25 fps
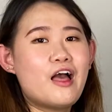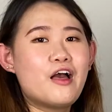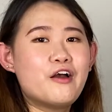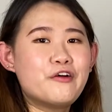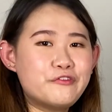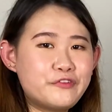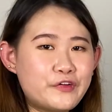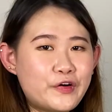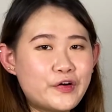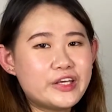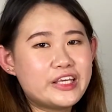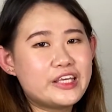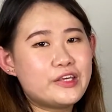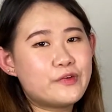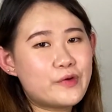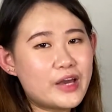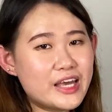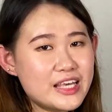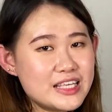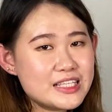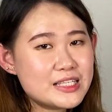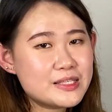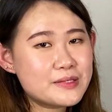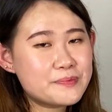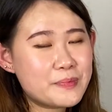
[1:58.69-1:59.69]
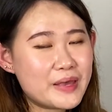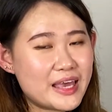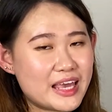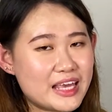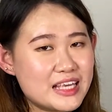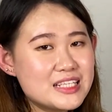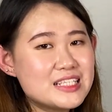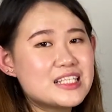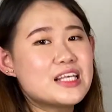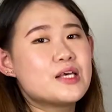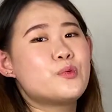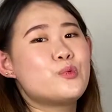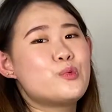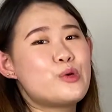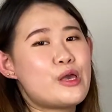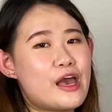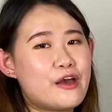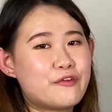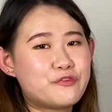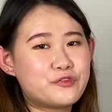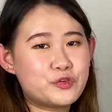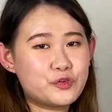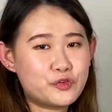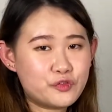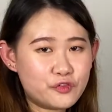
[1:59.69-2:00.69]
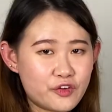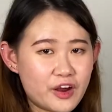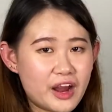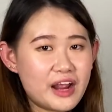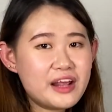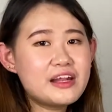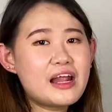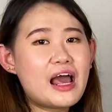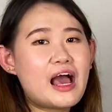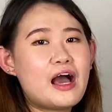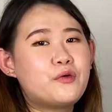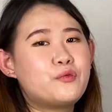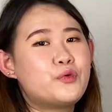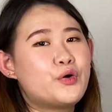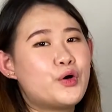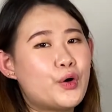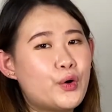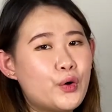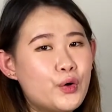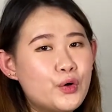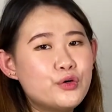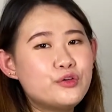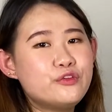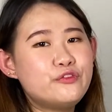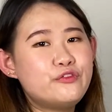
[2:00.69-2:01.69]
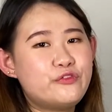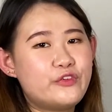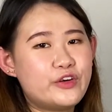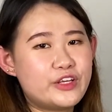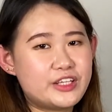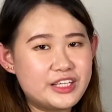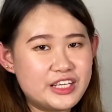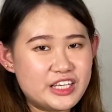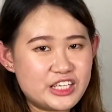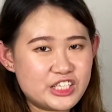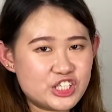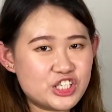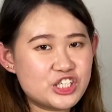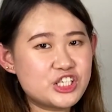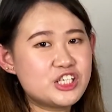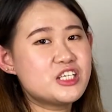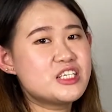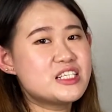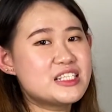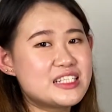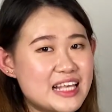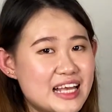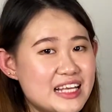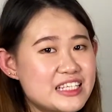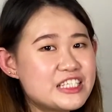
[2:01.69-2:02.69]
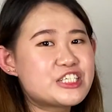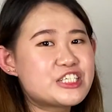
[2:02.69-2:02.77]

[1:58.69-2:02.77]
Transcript: For event space, we have to rent our own furniture such